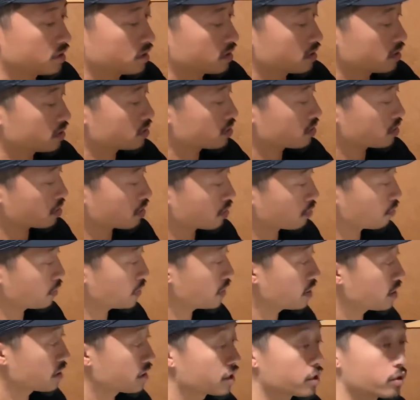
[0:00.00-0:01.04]
So we
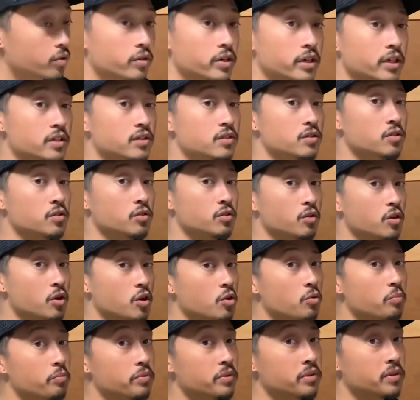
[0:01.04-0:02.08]
are going to
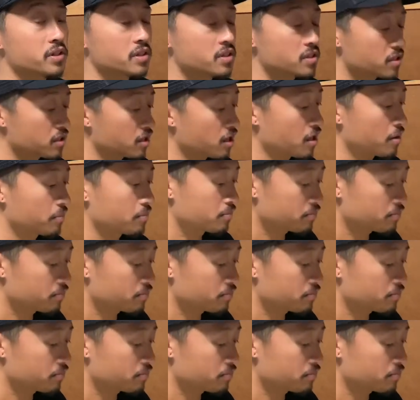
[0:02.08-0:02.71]
open this up,